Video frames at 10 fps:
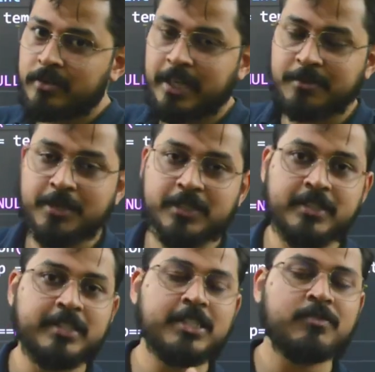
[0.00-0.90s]
that means
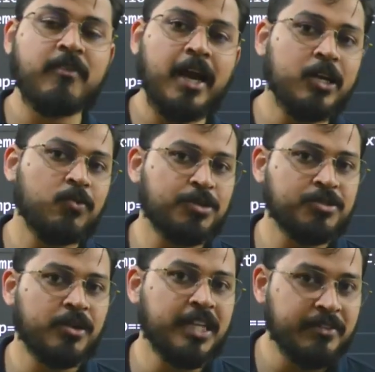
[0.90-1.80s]
this value was
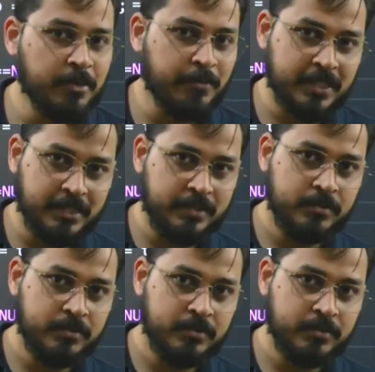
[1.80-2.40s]
not even present.